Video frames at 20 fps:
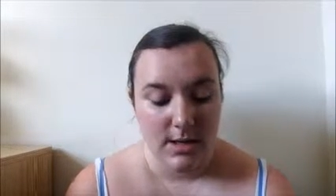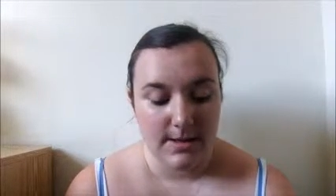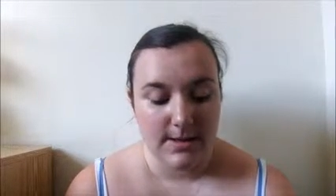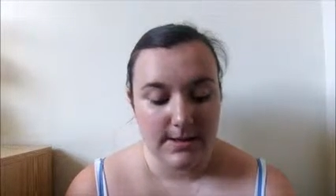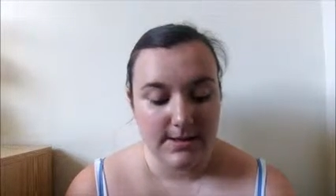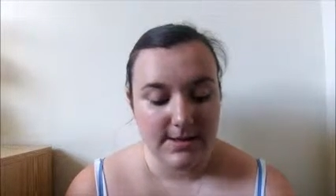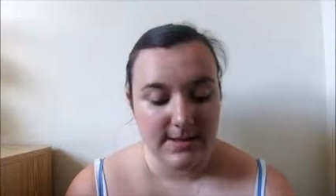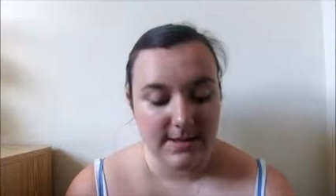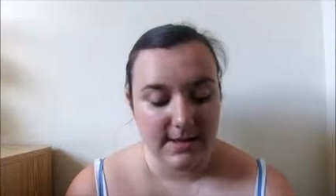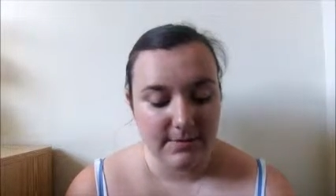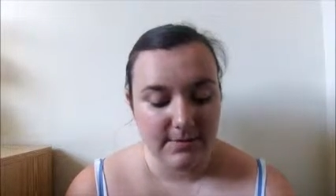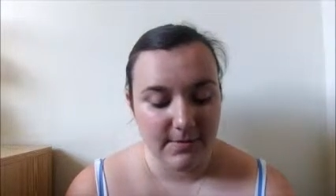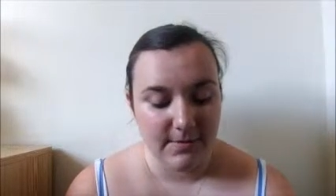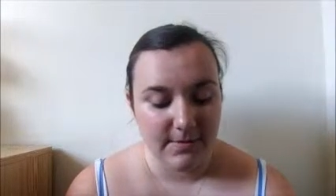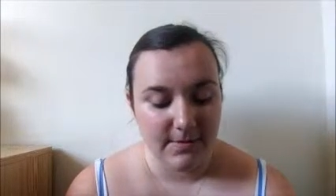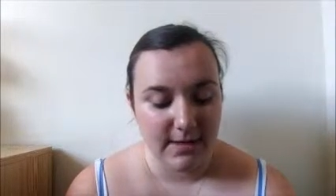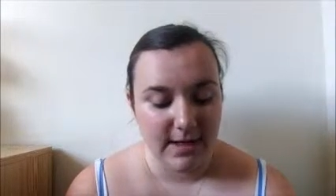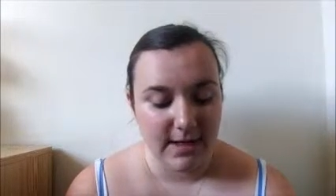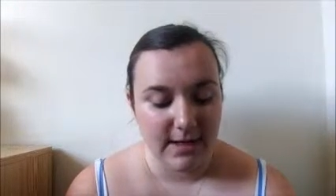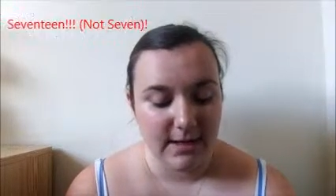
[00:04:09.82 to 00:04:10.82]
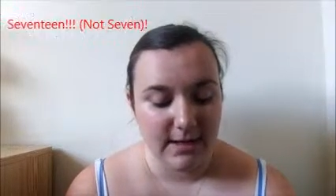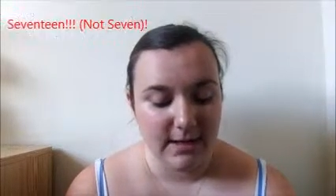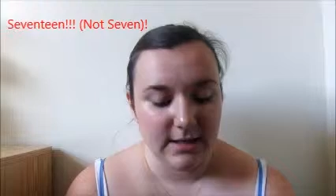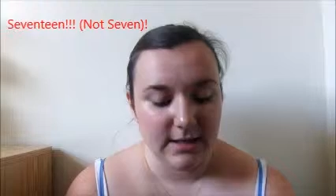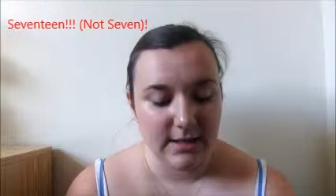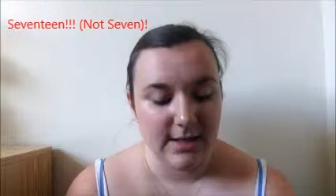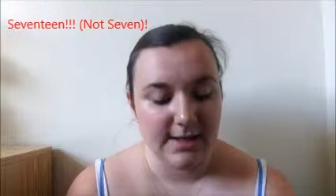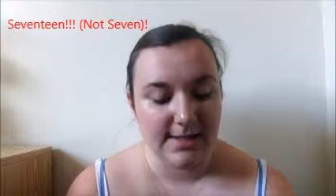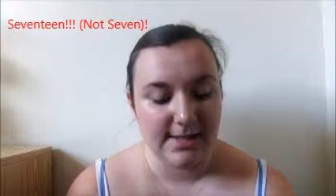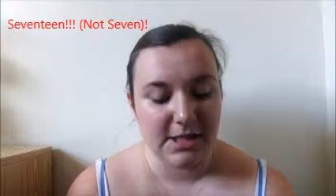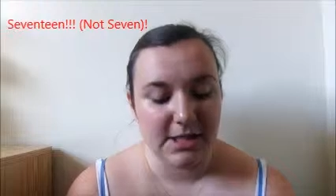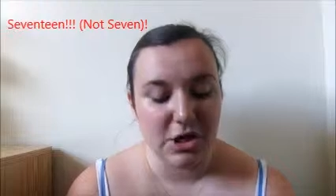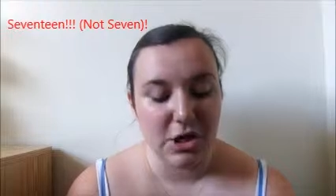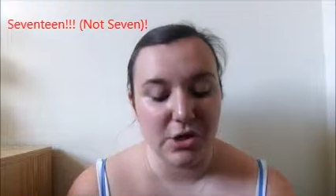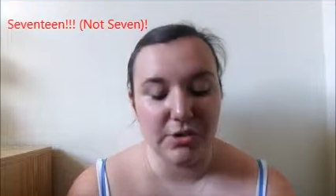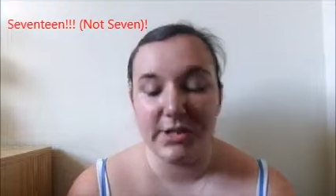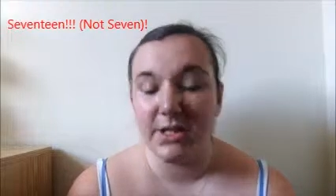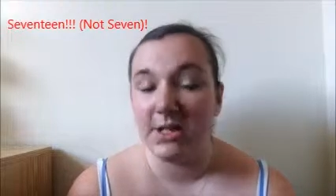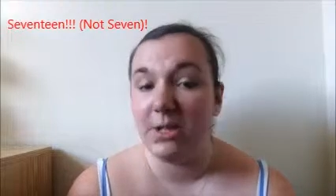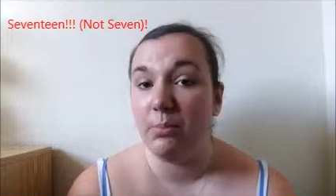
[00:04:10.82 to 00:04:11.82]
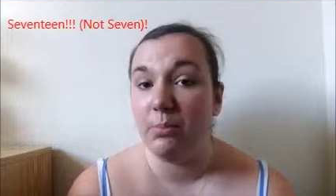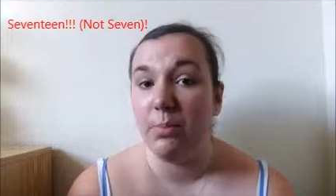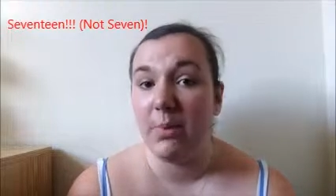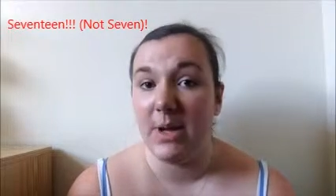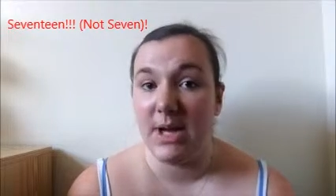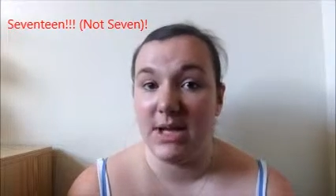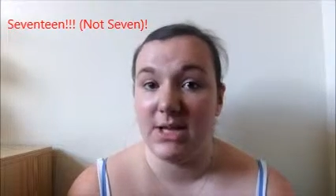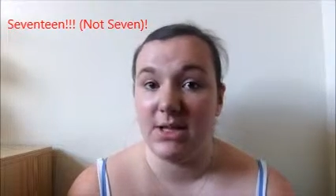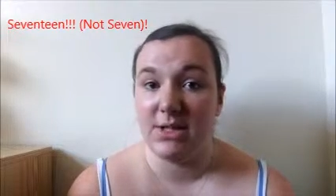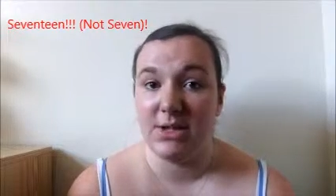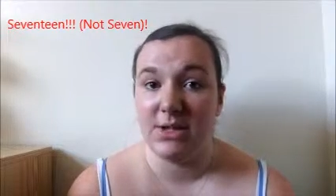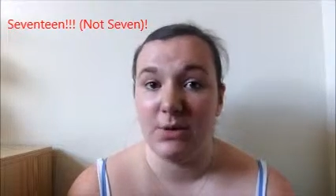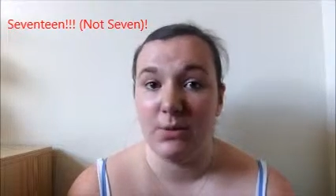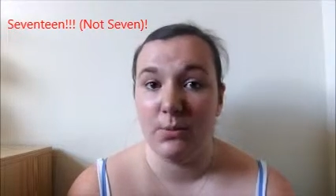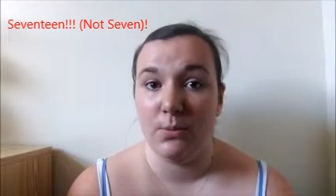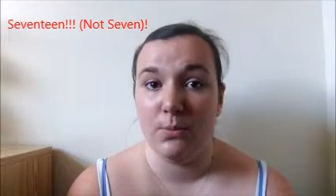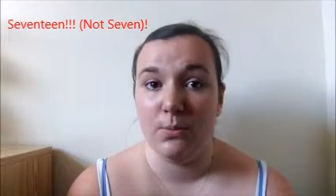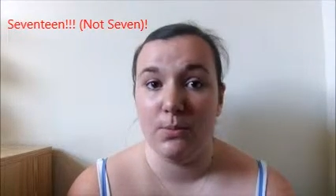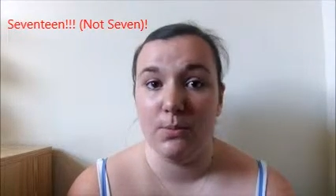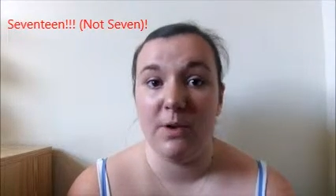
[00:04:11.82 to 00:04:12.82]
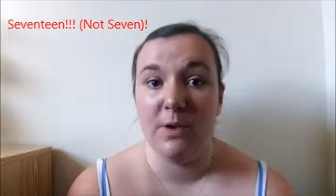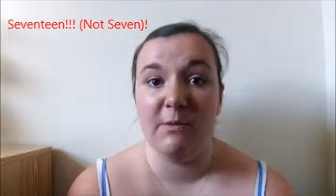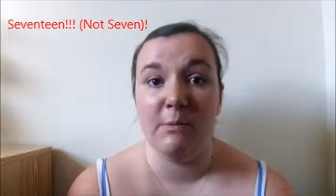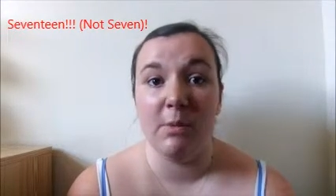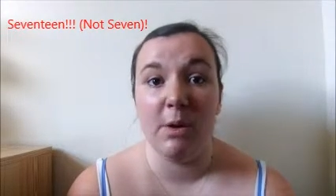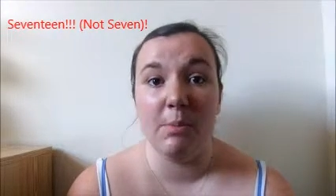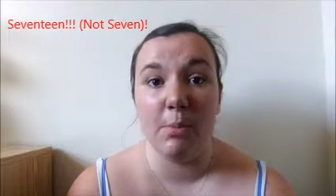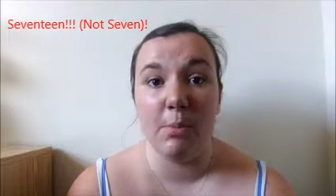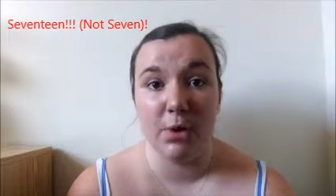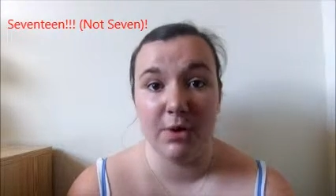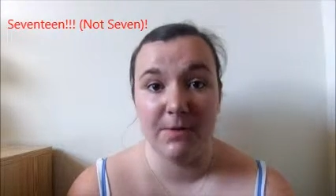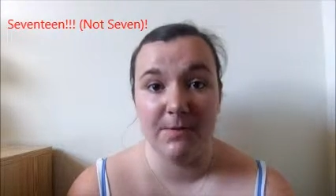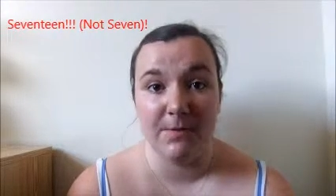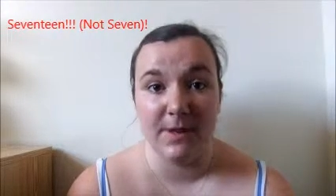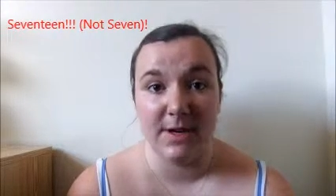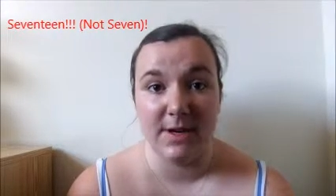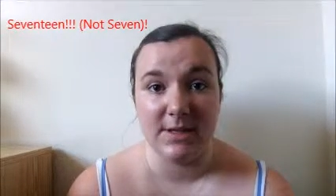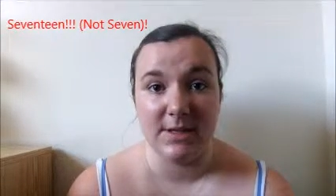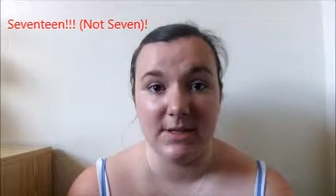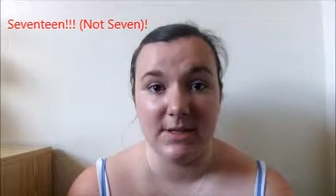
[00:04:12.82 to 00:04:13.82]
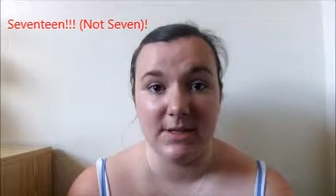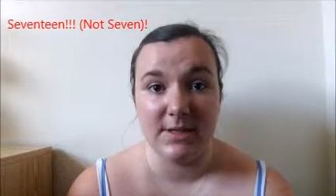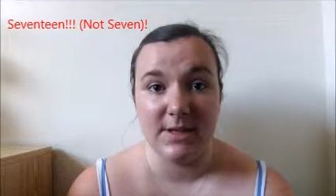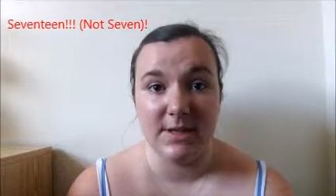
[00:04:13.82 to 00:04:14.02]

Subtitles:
The 7th thing is to go to the beach with my boyfriend.